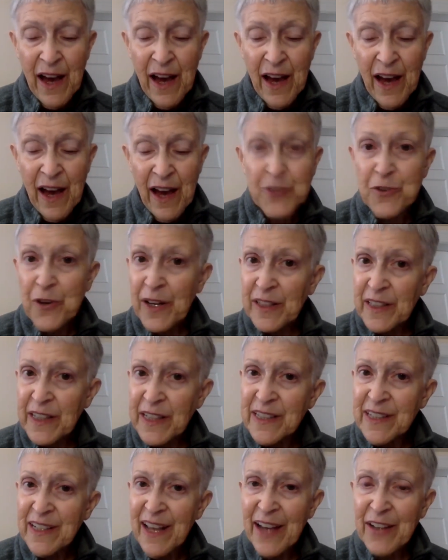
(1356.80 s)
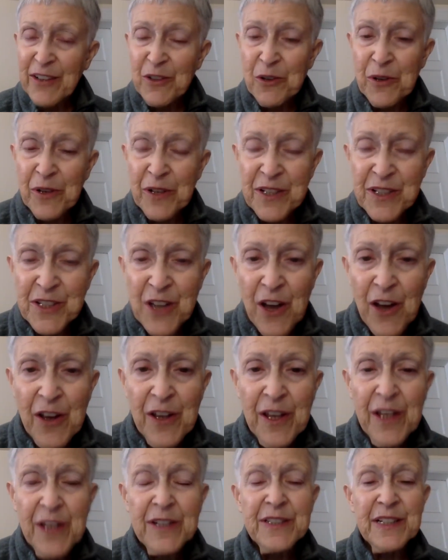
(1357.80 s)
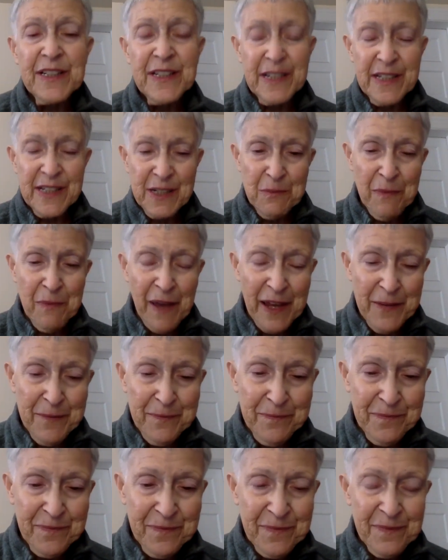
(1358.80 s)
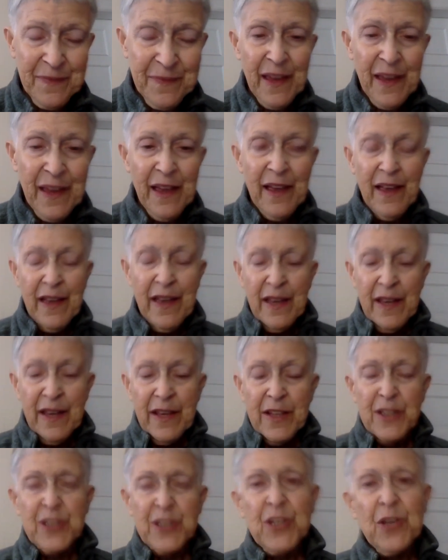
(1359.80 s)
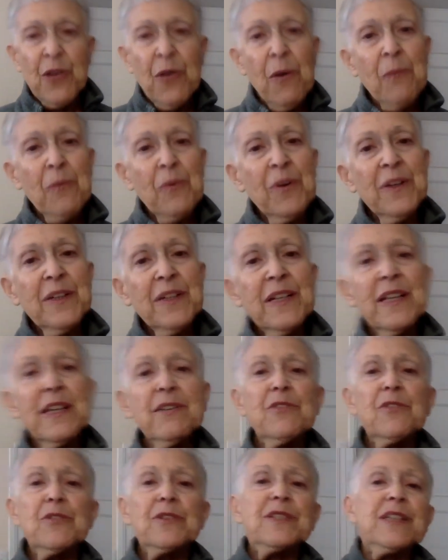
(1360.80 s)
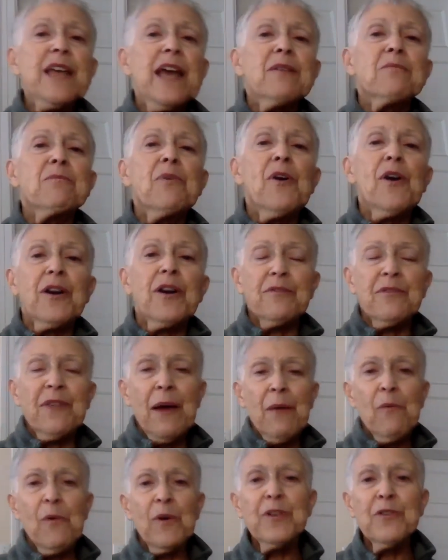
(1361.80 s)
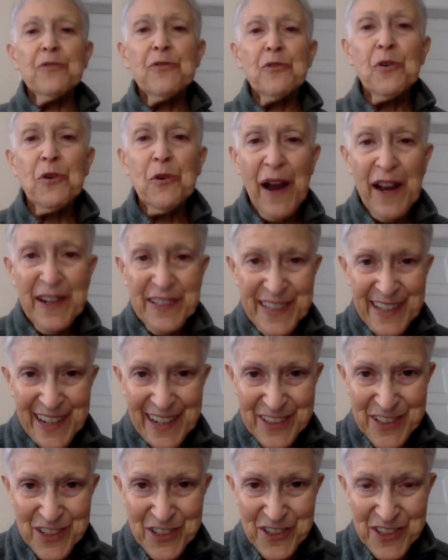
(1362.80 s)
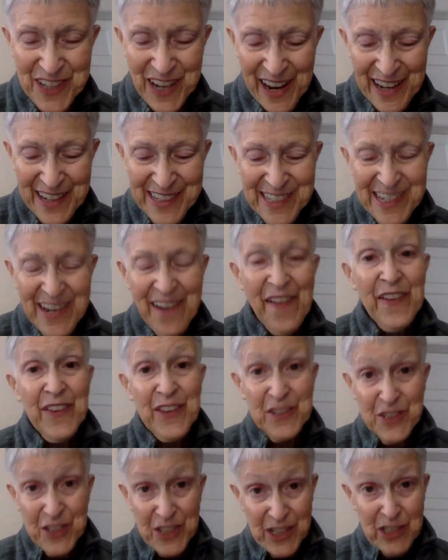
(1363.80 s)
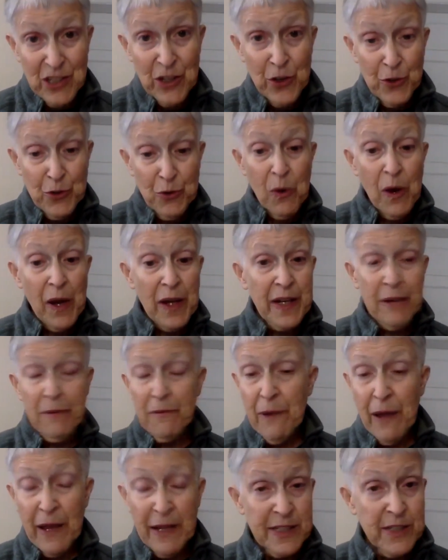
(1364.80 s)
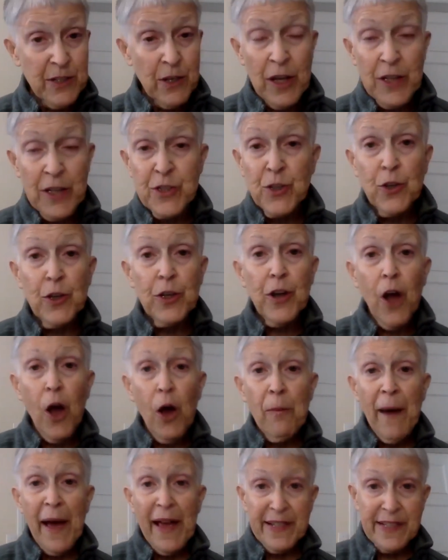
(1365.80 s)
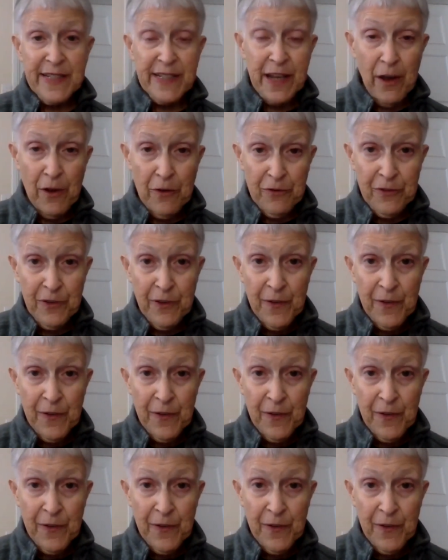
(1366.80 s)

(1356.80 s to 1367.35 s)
adrenaline and cortisol to dissipate. So I'm going to give you a second part of that wonderful grounding exercise. You just learned one. It's good all by itself.